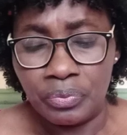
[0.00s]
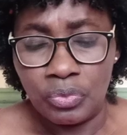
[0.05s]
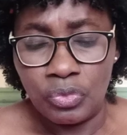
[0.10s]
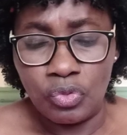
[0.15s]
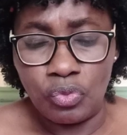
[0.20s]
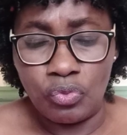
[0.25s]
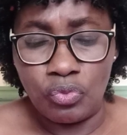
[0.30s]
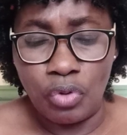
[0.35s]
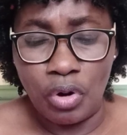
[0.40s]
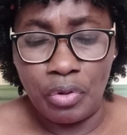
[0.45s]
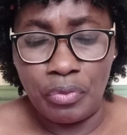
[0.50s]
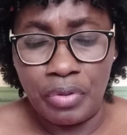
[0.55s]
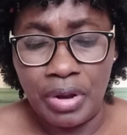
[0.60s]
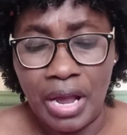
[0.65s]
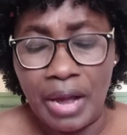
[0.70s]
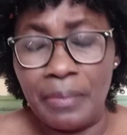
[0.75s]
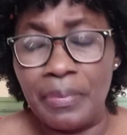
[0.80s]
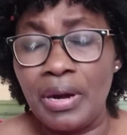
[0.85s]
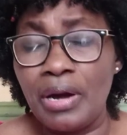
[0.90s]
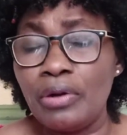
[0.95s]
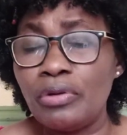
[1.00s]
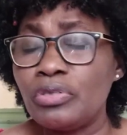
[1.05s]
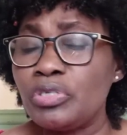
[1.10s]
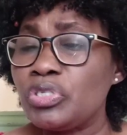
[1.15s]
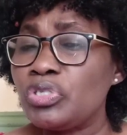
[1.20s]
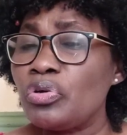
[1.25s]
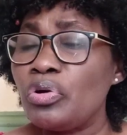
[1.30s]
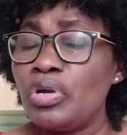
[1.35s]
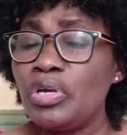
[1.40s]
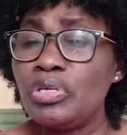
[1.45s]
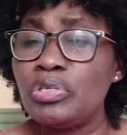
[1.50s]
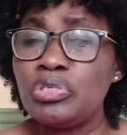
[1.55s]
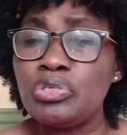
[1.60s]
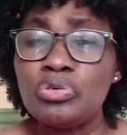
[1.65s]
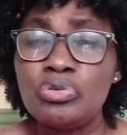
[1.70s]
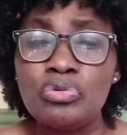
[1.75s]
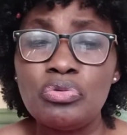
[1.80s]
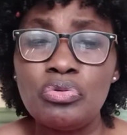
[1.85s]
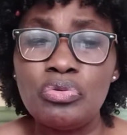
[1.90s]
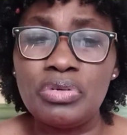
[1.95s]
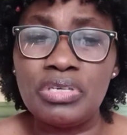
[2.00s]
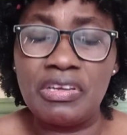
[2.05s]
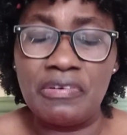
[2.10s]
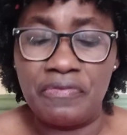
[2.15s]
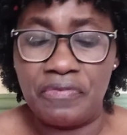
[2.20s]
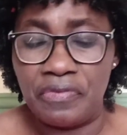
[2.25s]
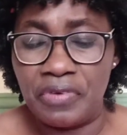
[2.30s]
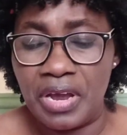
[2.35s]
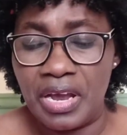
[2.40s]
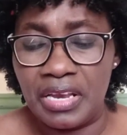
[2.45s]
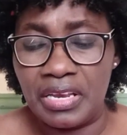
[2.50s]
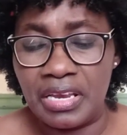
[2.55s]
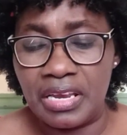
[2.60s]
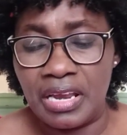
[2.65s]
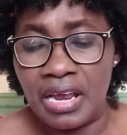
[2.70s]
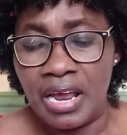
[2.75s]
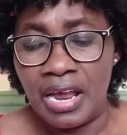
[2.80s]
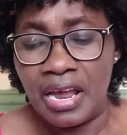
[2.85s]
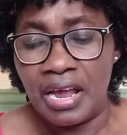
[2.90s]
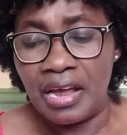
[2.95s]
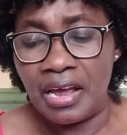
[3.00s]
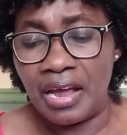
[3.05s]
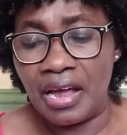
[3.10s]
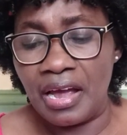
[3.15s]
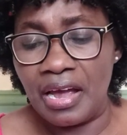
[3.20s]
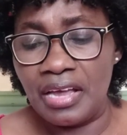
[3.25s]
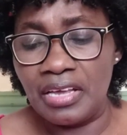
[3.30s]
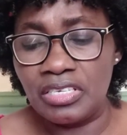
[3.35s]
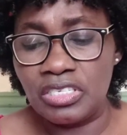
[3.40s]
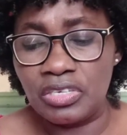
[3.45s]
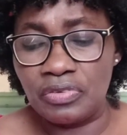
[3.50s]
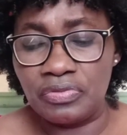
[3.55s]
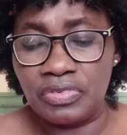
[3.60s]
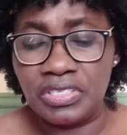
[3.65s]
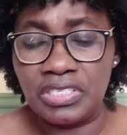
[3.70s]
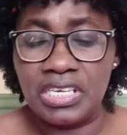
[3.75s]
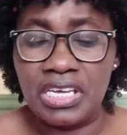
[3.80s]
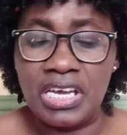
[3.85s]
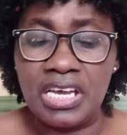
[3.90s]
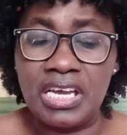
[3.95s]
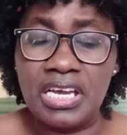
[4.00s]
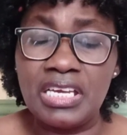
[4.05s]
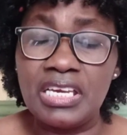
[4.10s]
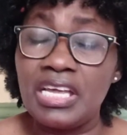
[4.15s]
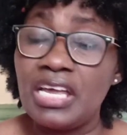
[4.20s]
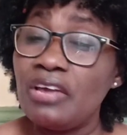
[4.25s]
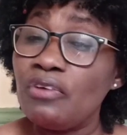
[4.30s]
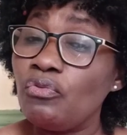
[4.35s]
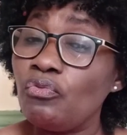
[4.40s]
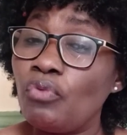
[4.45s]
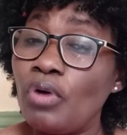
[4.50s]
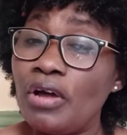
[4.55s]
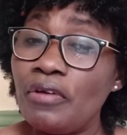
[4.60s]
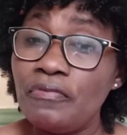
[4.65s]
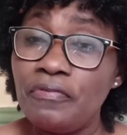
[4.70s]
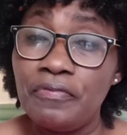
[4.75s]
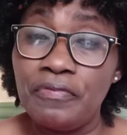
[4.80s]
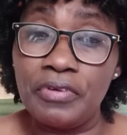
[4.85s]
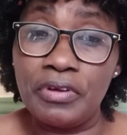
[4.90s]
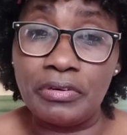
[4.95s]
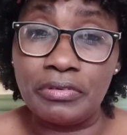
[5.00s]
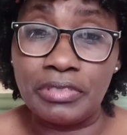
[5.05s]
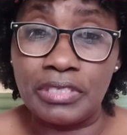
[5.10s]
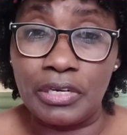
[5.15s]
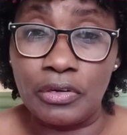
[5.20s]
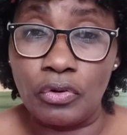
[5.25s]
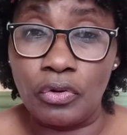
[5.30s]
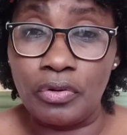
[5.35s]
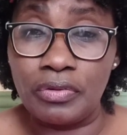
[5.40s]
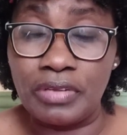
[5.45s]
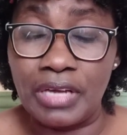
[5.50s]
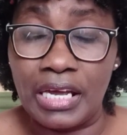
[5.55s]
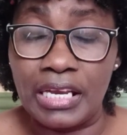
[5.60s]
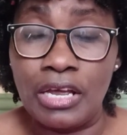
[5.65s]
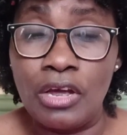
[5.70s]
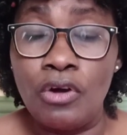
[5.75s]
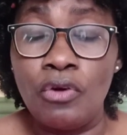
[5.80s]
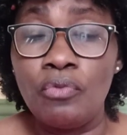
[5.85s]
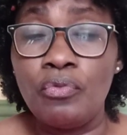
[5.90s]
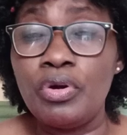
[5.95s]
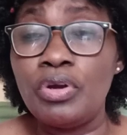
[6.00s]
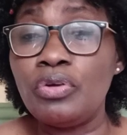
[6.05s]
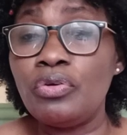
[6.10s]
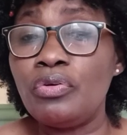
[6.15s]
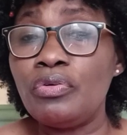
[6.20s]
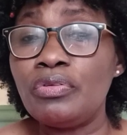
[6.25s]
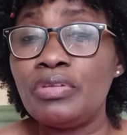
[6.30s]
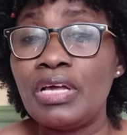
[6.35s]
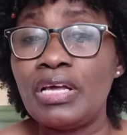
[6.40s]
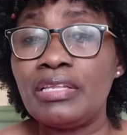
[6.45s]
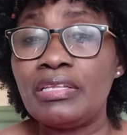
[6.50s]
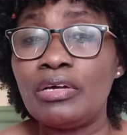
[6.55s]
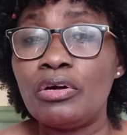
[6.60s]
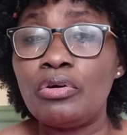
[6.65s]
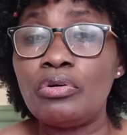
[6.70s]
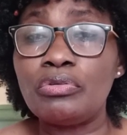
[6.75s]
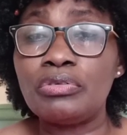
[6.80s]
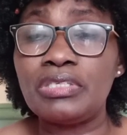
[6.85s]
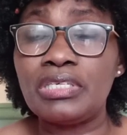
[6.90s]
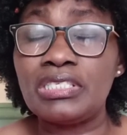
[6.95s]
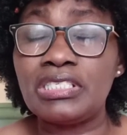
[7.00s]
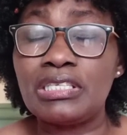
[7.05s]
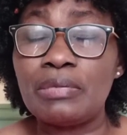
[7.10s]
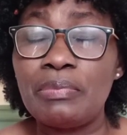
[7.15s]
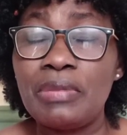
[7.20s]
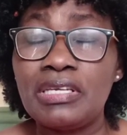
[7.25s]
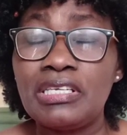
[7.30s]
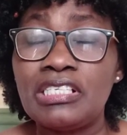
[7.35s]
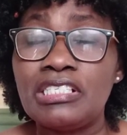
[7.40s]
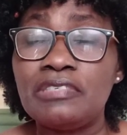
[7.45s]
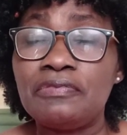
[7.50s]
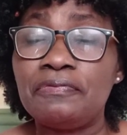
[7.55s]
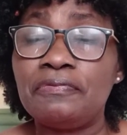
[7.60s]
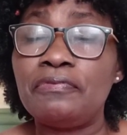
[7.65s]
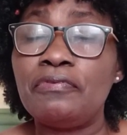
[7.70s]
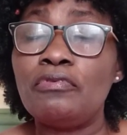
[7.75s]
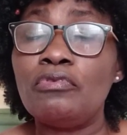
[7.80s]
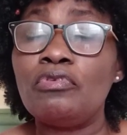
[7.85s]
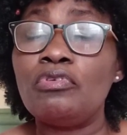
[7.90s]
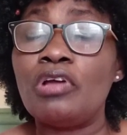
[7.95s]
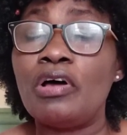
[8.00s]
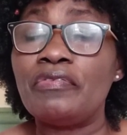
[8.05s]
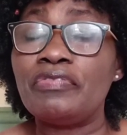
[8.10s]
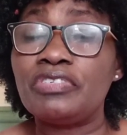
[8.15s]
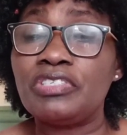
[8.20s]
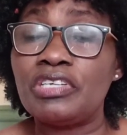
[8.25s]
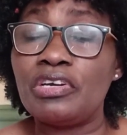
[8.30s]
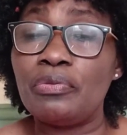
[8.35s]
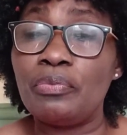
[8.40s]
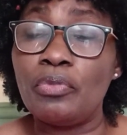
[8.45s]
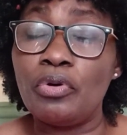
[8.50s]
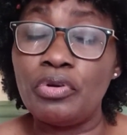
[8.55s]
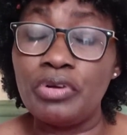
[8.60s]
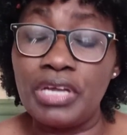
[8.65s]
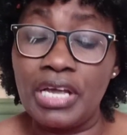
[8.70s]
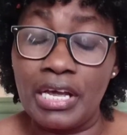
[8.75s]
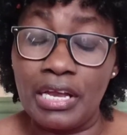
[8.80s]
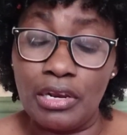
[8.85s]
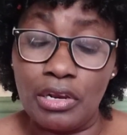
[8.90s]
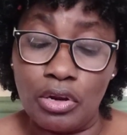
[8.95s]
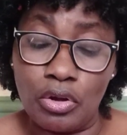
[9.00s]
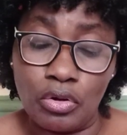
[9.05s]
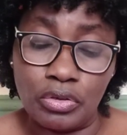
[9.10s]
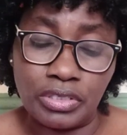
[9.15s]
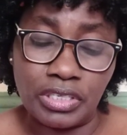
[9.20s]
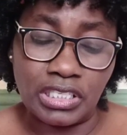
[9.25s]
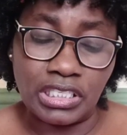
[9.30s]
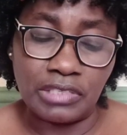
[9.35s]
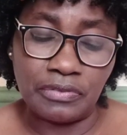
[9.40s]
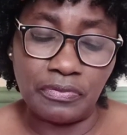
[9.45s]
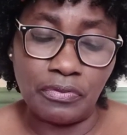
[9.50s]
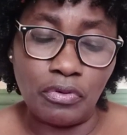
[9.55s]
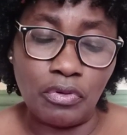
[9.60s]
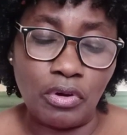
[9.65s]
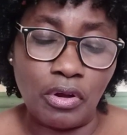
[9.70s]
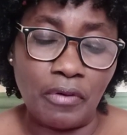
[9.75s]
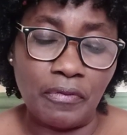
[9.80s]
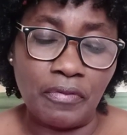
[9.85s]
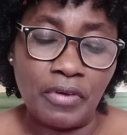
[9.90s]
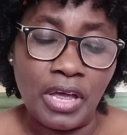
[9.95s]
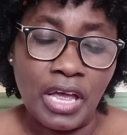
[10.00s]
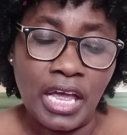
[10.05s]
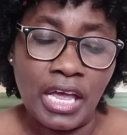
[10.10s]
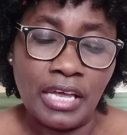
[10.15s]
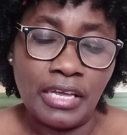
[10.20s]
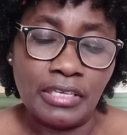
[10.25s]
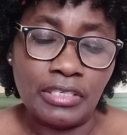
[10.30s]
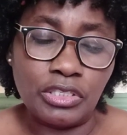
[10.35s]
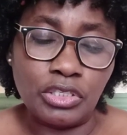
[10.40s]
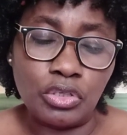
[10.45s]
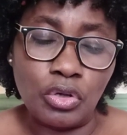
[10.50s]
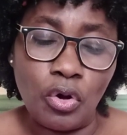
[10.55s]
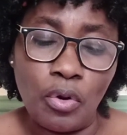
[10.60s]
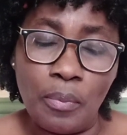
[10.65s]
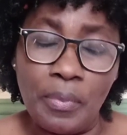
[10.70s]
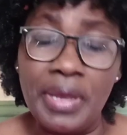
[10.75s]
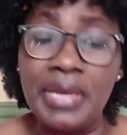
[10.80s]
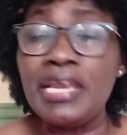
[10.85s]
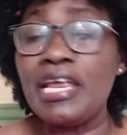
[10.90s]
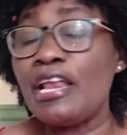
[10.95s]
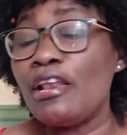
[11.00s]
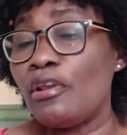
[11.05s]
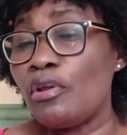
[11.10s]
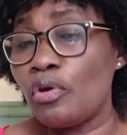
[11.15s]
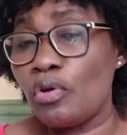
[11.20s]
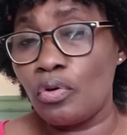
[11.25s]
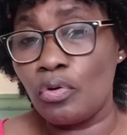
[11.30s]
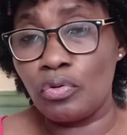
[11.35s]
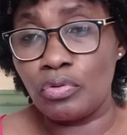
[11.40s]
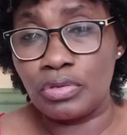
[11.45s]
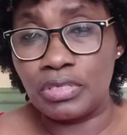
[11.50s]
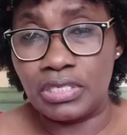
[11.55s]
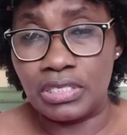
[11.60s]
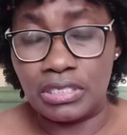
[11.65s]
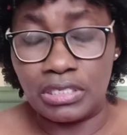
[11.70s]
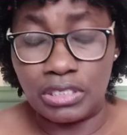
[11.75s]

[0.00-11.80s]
worry about sowing two different kinds of seed in one field and all that. We know that the Old Testament is full of ceremonial laws. It's full of so many laws,